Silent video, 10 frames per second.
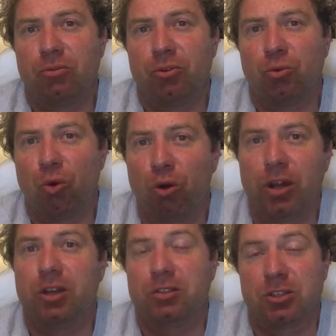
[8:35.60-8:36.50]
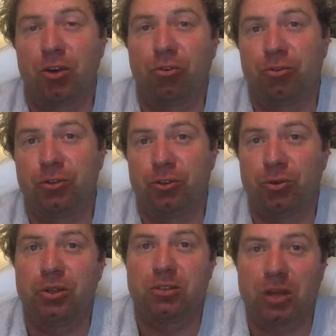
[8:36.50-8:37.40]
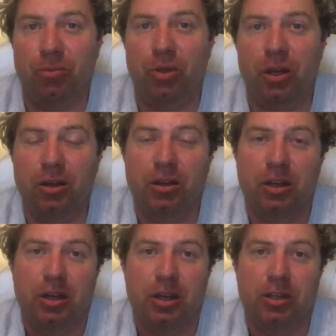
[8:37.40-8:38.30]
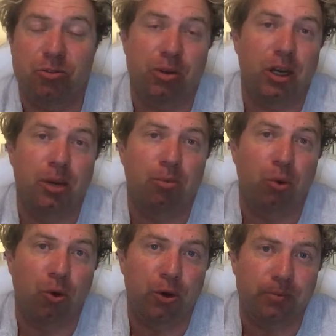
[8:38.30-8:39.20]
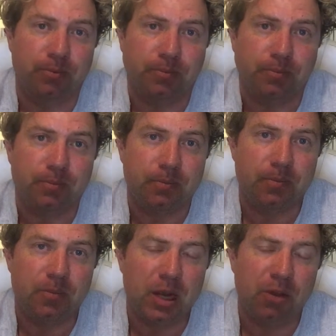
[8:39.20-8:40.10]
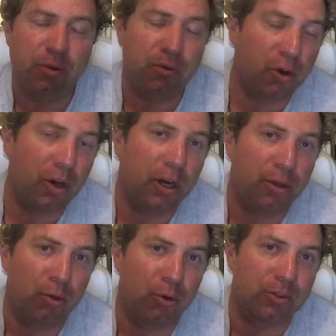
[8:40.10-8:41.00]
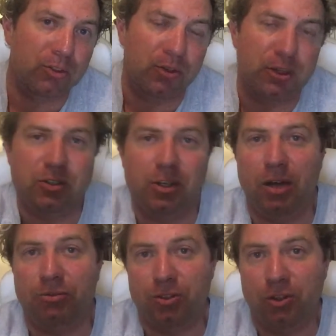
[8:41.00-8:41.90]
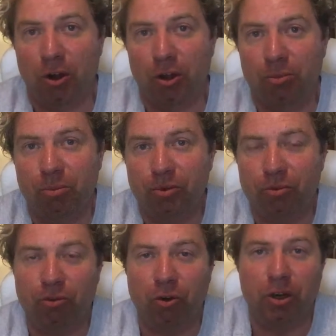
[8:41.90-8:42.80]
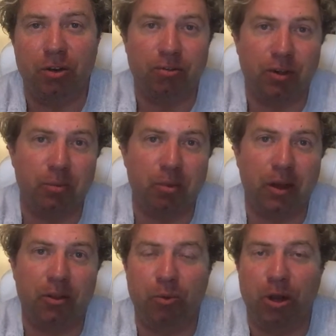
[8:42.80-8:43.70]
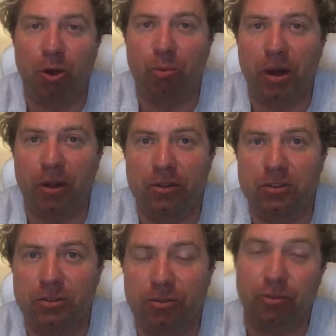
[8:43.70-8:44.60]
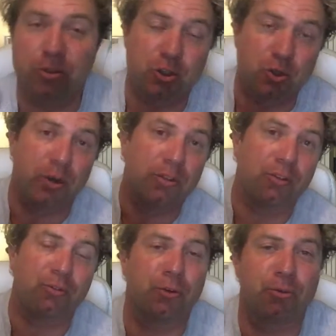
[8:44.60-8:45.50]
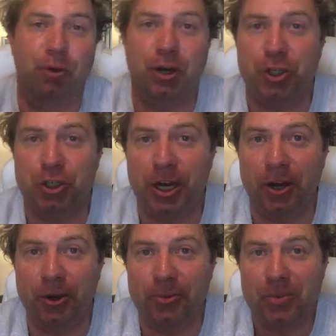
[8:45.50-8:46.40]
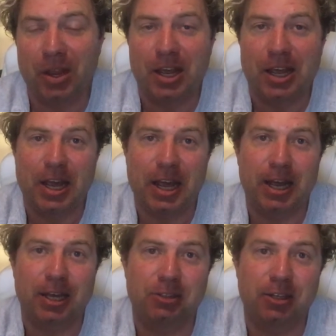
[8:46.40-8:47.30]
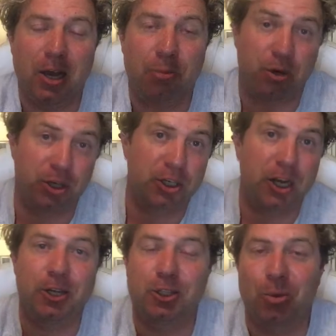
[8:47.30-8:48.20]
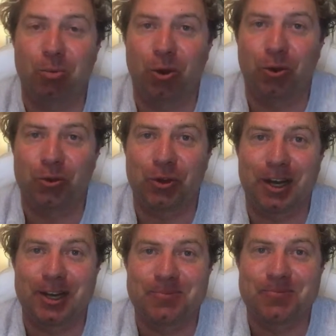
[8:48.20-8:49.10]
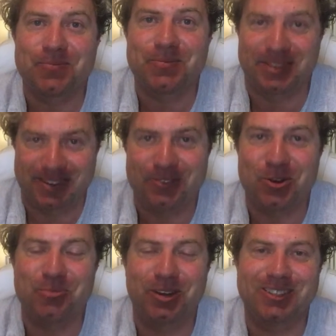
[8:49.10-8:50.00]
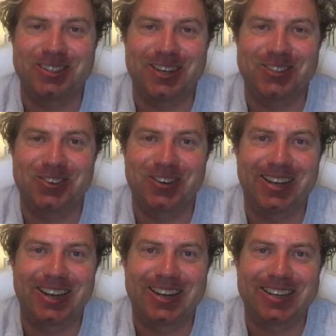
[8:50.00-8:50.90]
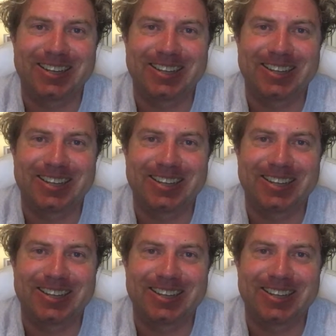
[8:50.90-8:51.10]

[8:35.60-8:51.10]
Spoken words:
Rewarding yourself for doing something is really important. If you've got any thoughts on this, I'd love to know them. If you've got any feedback that would help others, if you've enjoyed this, feel free to share it, and appreciate you jumping on today. Ryan Billy Tate signing out.